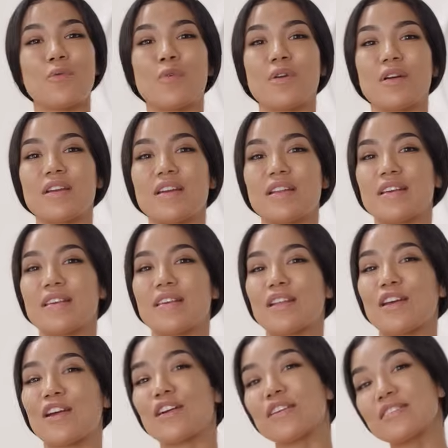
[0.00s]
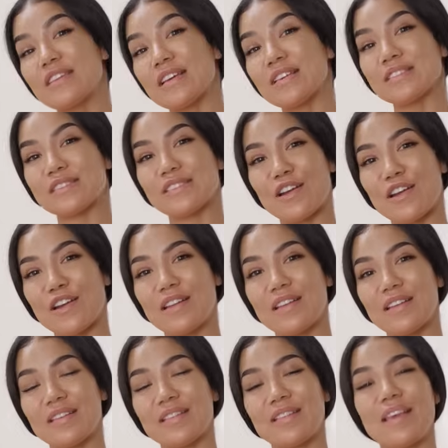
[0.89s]
We're gonna get her day
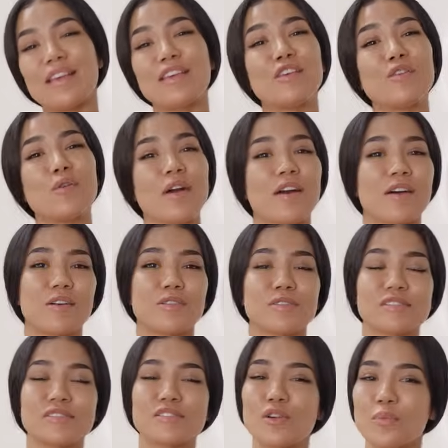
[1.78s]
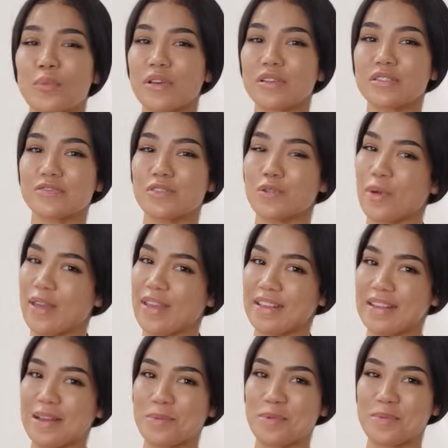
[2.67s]
started. Thank you, Elle, so much for
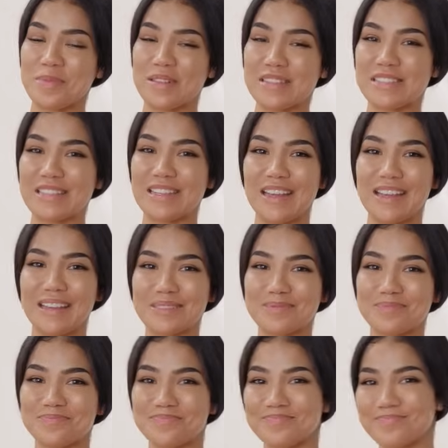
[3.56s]
waking up with me today.